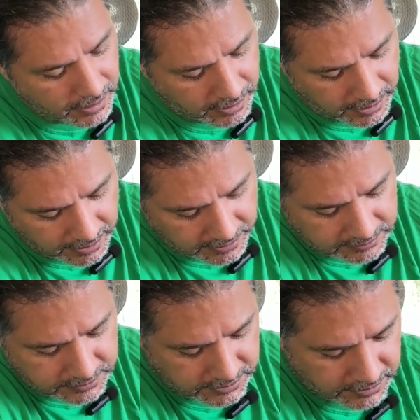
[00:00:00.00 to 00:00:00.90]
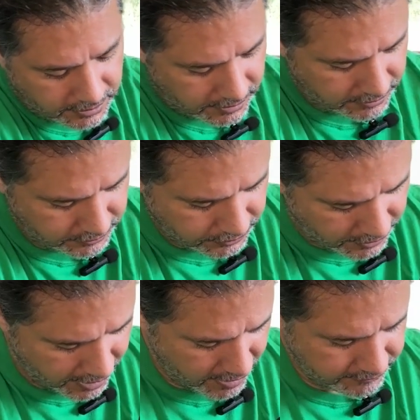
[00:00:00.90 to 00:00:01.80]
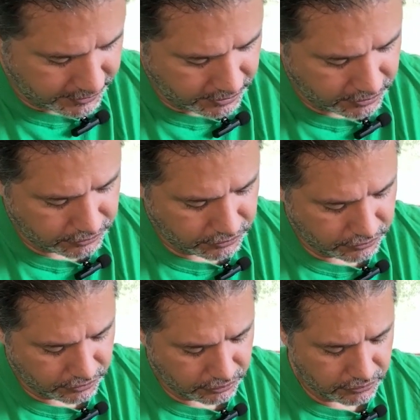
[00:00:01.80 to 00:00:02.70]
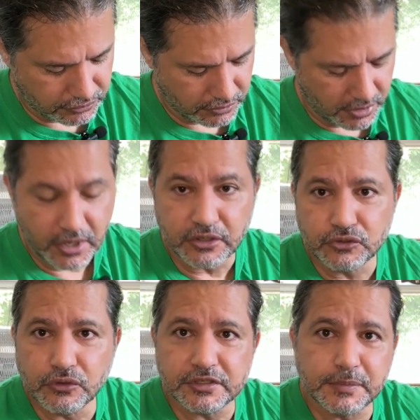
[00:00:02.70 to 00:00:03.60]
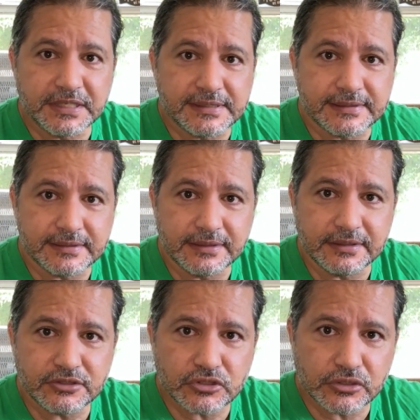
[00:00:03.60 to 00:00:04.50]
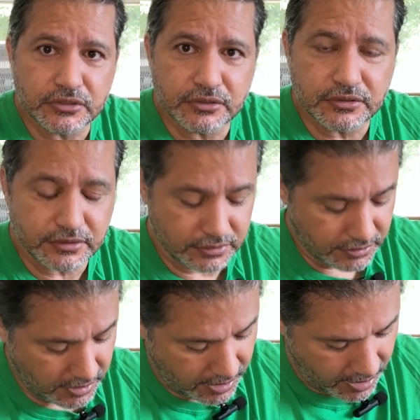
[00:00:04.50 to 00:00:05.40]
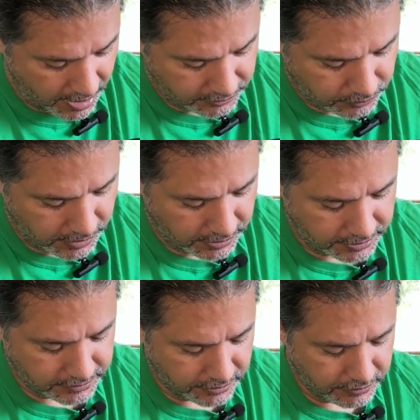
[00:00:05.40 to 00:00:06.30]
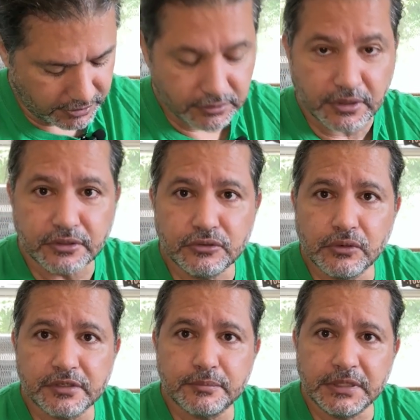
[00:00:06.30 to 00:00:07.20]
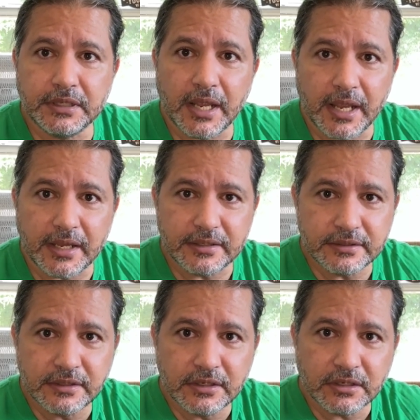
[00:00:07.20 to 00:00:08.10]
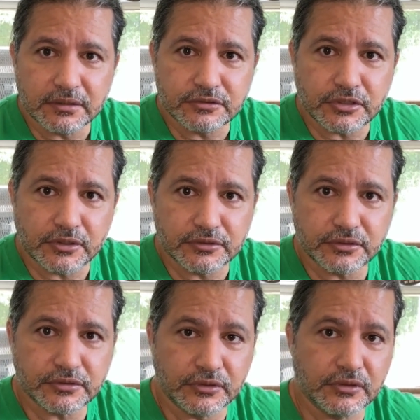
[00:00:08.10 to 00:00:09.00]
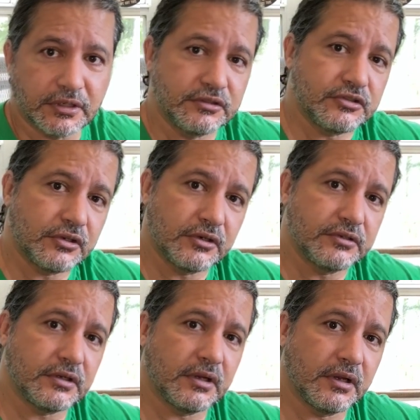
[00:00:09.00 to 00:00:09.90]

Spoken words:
And you have here two USB-C chargers, as well as a regular USB-A charger, so you can charge